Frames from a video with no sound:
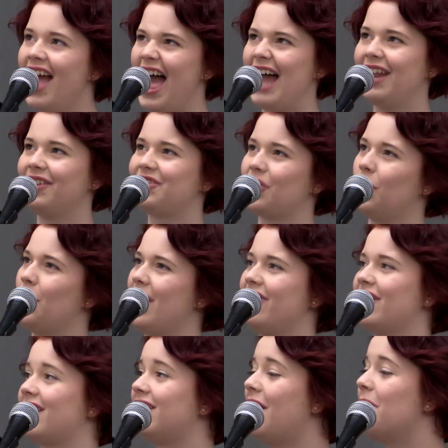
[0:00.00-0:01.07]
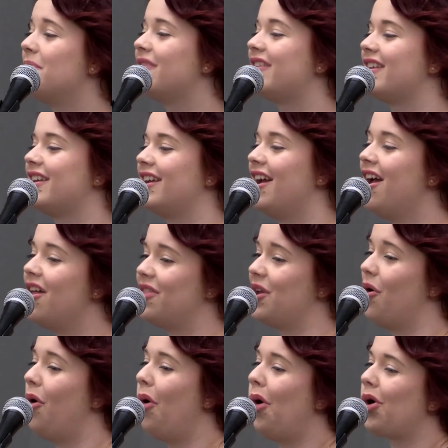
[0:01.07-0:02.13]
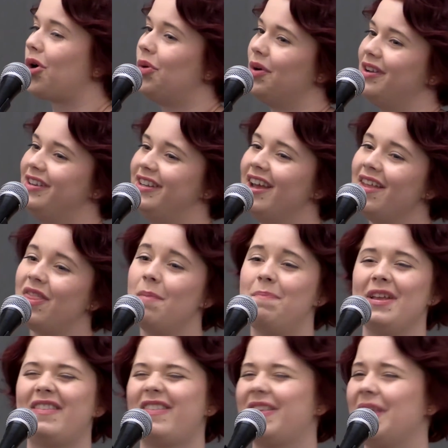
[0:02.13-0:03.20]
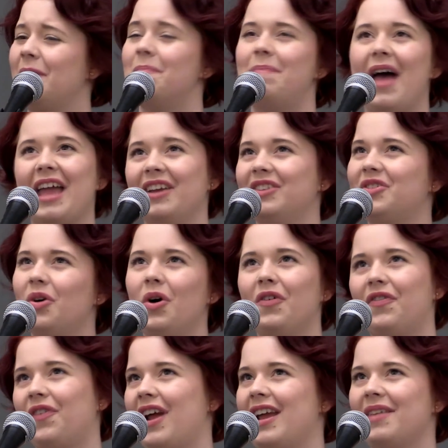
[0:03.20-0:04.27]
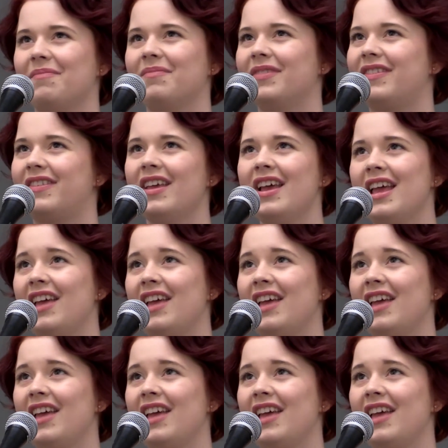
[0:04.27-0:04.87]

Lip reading: edit away the clumsy, the awkward, the bits that bang door frames.